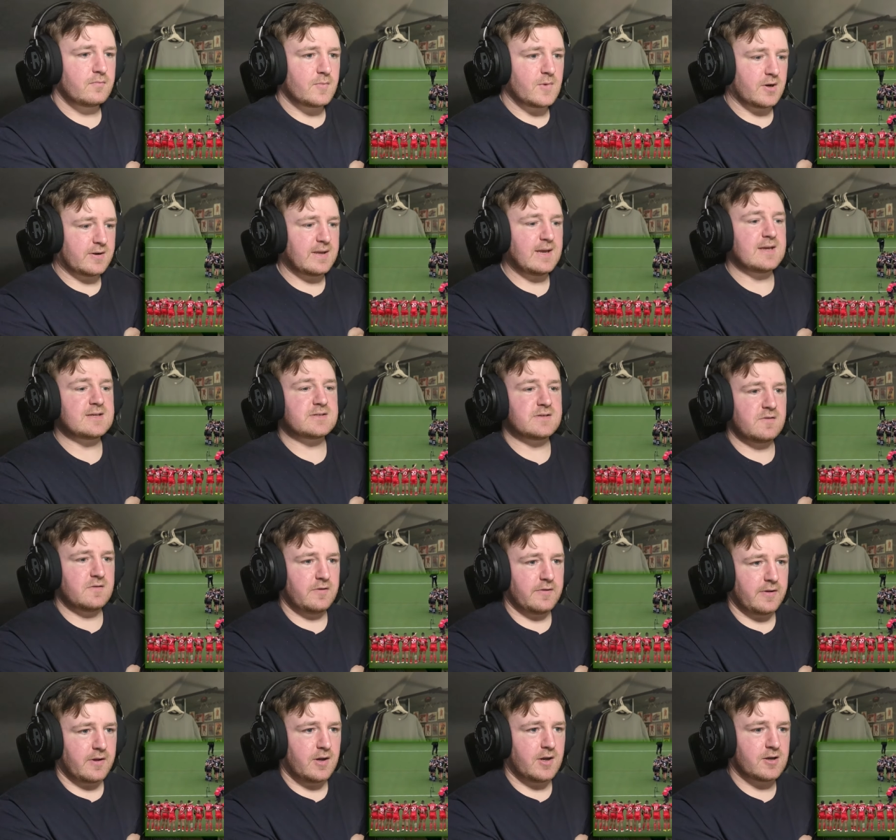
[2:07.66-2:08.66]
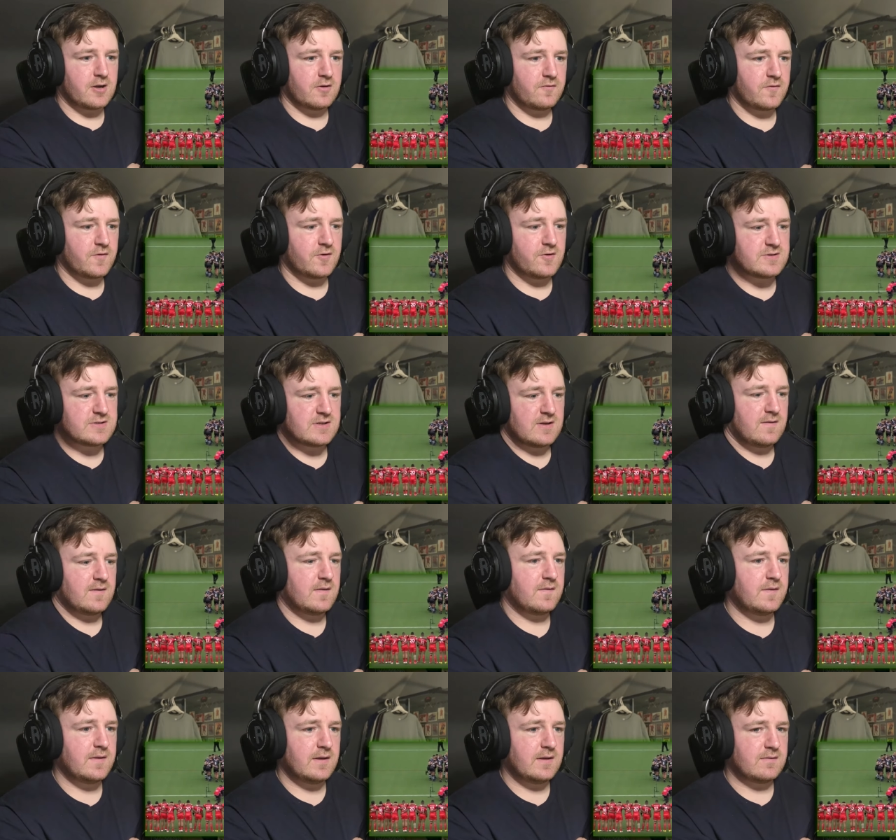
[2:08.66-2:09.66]
Okay, so they do the haka first and
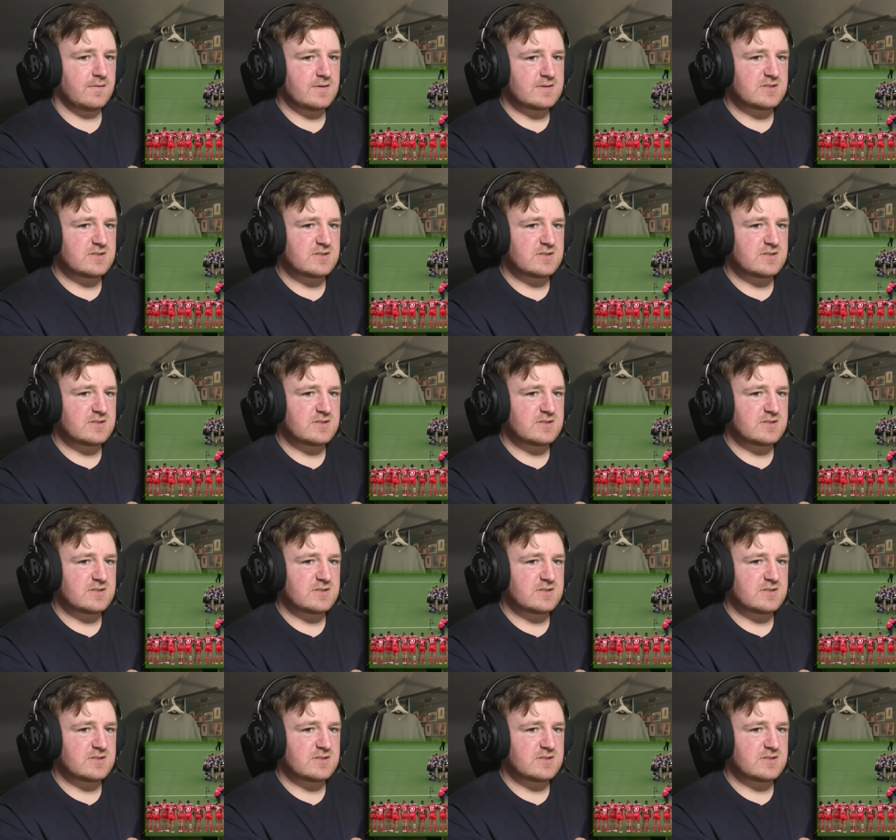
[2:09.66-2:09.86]
then the, the